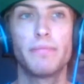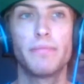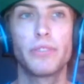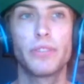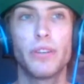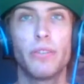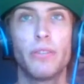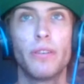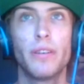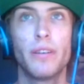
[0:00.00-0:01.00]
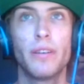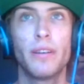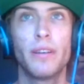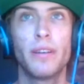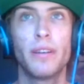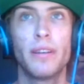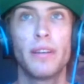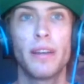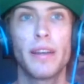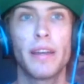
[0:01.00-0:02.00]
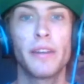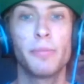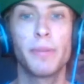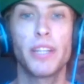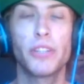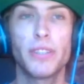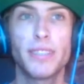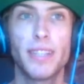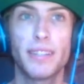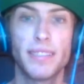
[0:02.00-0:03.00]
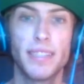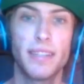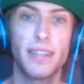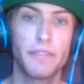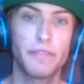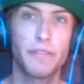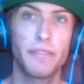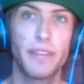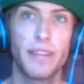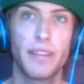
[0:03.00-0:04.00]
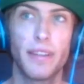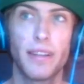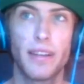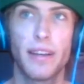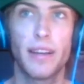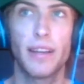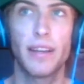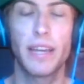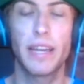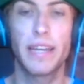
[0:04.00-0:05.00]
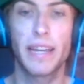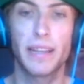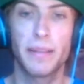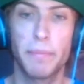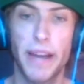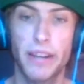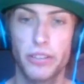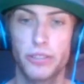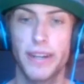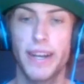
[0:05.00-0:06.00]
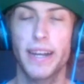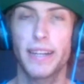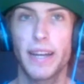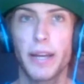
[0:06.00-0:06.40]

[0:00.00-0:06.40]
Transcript: So, it'll be interesting to see if he can get back on track.